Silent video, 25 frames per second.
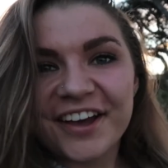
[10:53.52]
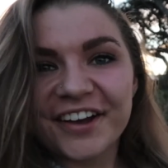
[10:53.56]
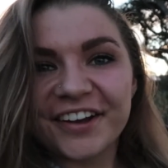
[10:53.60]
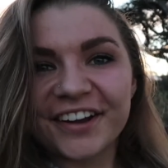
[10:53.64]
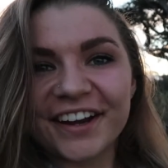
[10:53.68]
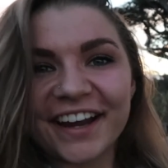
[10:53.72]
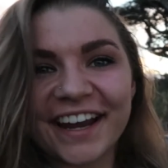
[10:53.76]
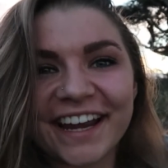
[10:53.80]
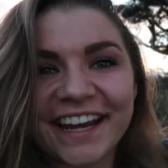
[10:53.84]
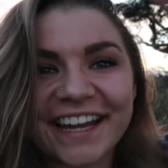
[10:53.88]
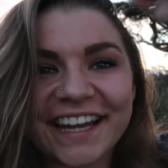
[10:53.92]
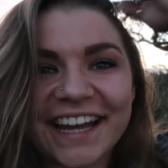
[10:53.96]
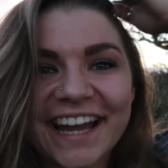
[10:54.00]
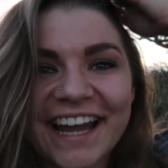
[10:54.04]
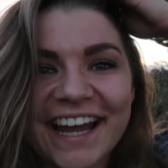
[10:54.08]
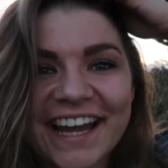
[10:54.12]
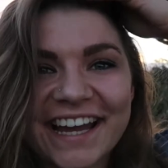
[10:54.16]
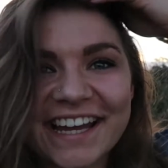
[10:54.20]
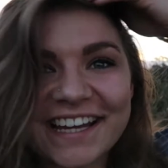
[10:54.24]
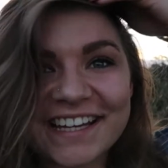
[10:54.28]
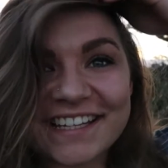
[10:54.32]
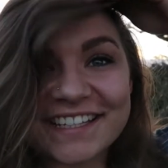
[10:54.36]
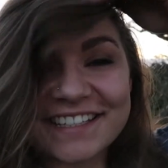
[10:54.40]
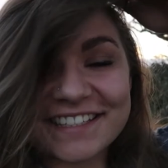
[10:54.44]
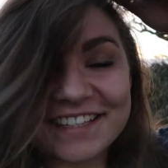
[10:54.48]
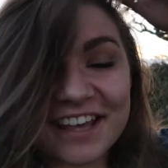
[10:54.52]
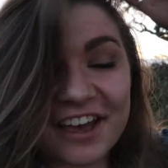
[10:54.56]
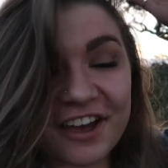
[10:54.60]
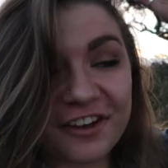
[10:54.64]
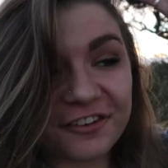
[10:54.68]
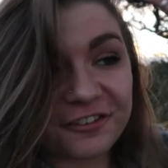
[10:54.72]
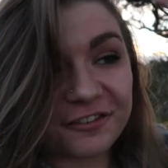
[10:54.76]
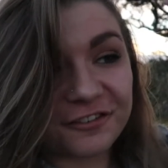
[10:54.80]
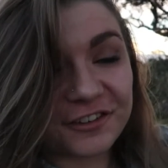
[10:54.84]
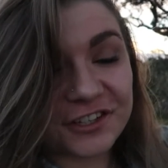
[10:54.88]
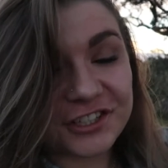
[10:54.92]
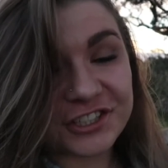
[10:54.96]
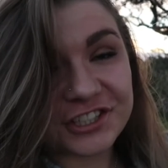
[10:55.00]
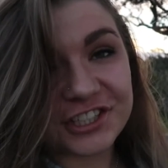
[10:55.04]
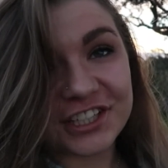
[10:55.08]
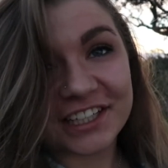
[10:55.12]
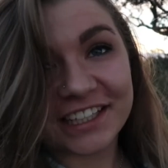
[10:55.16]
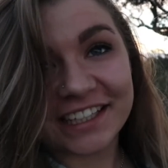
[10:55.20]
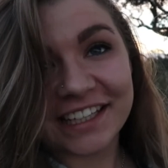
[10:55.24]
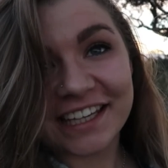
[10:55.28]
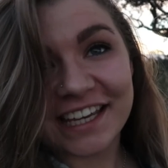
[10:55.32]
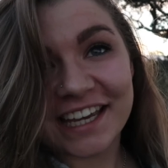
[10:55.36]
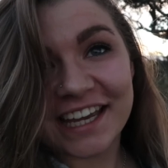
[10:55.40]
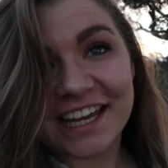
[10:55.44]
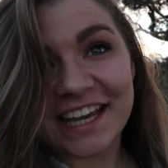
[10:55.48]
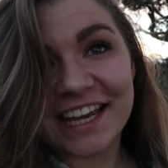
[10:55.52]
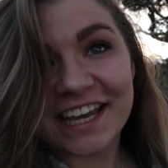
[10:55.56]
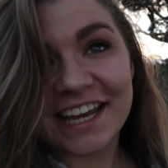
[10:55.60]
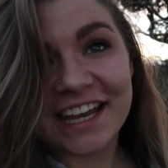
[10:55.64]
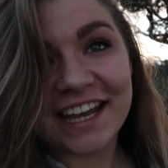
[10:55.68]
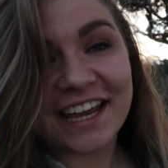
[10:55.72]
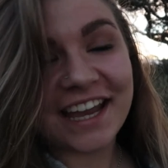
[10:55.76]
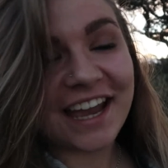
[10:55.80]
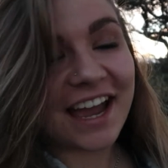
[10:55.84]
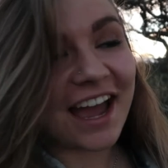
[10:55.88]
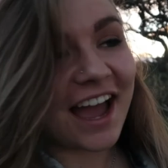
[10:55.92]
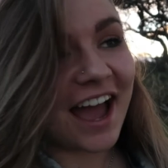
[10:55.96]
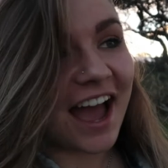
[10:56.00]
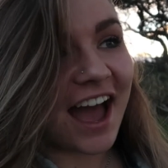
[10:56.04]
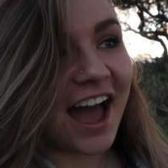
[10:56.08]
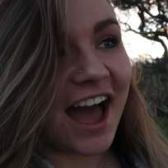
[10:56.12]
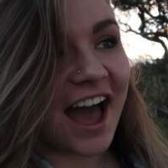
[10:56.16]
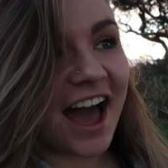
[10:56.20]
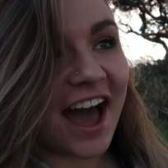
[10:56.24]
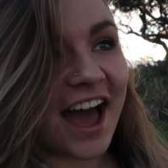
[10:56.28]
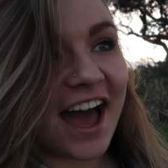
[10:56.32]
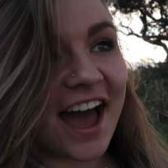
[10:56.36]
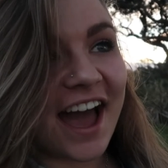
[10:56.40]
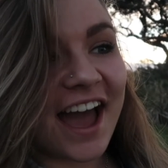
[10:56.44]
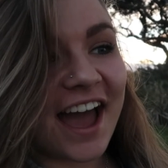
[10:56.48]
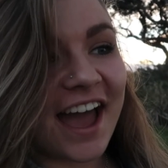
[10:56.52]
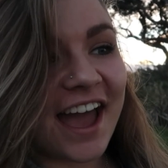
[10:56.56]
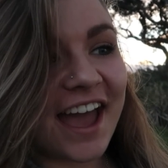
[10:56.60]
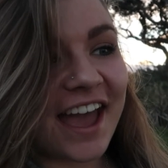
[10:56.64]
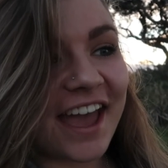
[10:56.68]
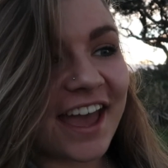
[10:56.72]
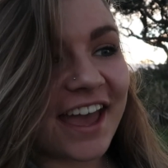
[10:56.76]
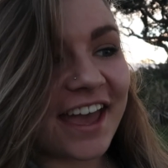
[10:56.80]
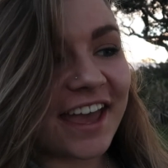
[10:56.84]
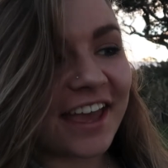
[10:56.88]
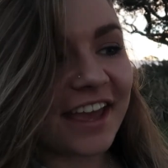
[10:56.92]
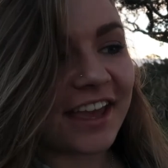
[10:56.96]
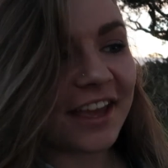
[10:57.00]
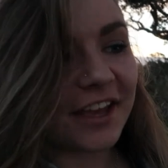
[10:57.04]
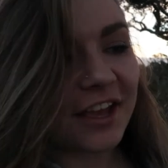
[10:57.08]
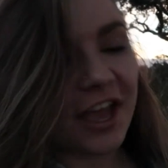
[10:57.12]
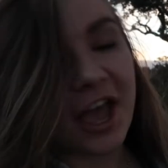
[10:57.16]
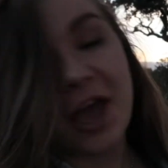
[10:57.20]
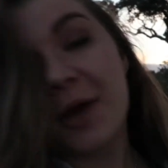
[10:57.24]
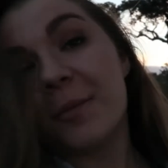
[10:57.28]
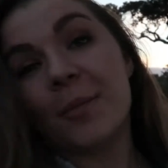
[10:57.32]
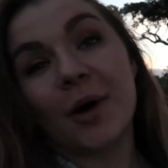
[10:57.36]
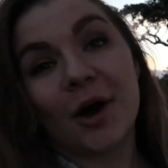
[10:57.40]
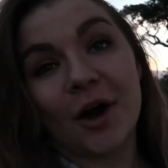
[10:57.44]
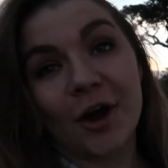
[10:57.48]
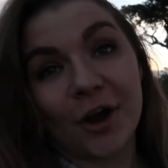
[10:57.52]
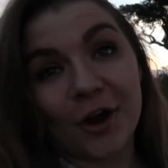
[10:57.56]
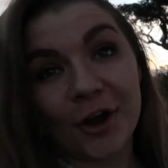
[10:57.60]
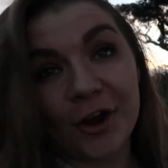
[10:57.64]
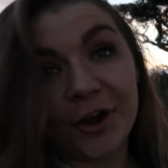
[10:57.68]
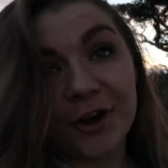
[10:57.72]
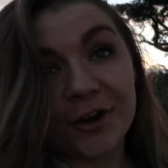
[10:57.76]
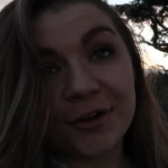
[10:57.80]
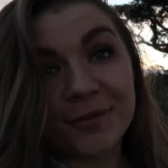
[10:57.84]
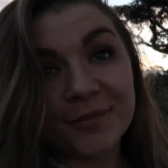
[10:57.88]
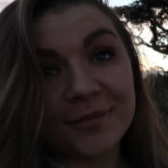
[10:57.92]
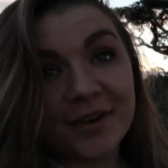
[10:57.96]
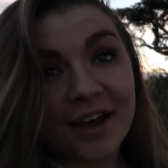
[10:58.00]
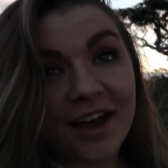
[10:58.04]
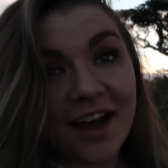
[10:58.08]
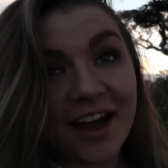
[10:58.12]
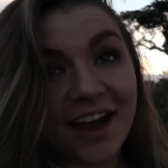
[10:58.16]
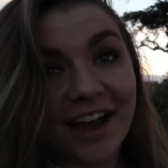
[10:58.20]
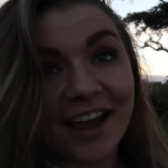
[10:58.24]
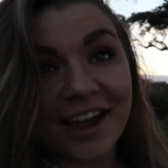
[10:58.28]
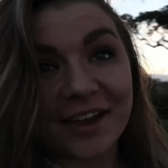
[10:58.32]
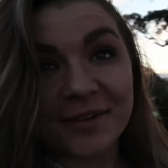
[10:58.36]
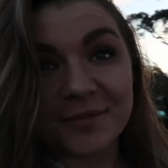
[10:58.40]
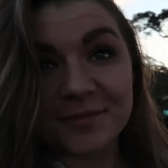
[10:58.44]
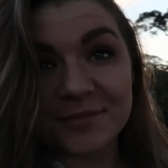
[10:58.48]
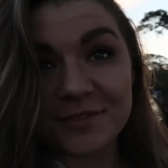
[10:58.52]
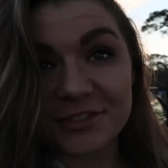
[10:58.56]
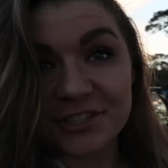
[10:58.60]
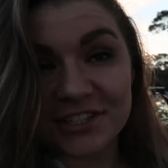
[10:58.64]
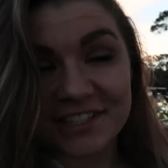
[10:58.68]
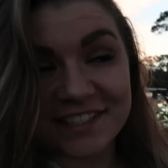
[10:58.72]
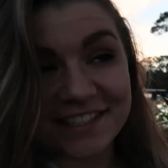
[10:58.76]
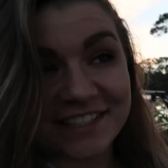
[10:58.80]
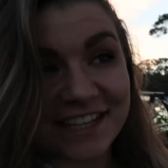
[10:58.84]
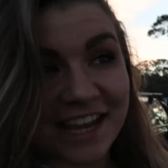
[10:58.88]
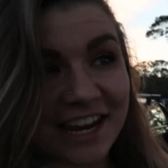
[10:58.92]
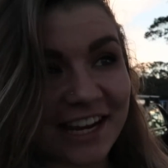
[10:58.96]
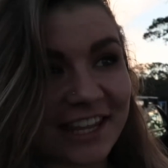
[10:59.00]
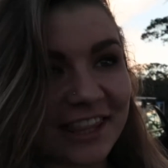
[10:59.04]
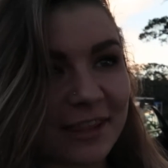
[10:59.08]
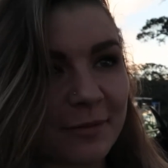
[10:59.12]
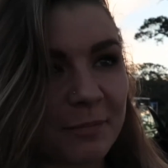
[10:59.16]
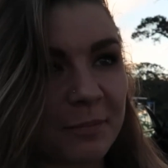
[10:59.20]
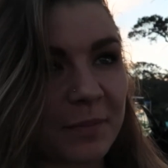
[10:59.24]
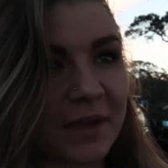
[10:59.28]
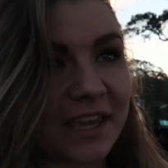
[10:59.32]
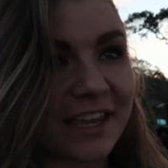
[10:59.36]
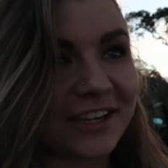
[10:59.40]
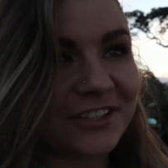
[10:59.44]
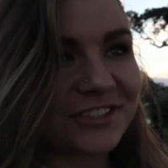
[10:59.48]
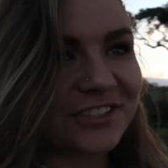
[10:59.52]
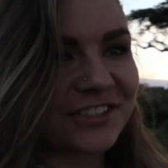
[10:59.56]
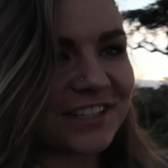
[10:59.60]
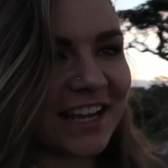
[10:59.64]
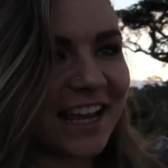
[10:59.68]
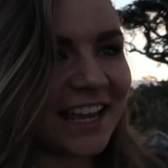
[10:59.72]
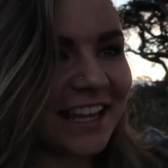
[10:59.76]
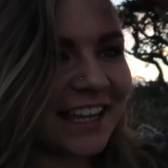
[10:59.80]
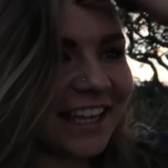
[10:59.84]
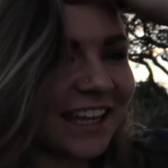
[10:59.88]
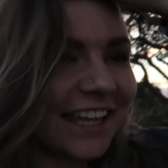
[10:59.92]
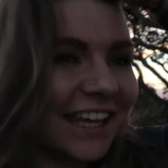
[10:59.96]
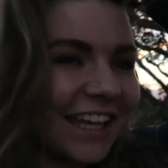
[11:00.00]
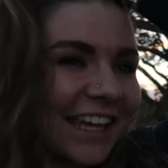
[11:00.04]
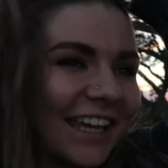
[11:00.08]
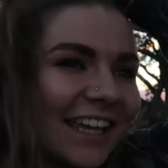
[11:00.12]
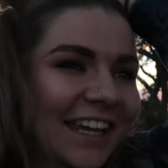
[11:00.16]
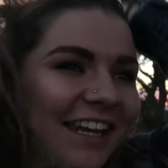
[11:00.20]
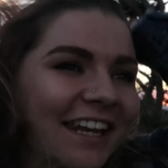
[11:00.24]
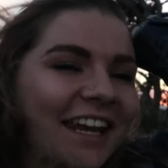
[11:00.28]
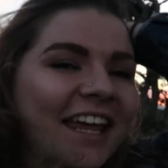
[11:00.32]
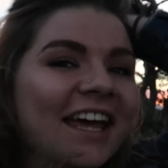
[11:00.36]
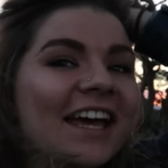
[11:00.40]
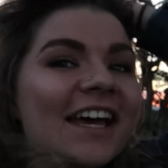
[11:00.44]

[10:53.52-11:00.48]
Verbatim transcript: Alright guys, officially I am home. I'm just down at the beach taking in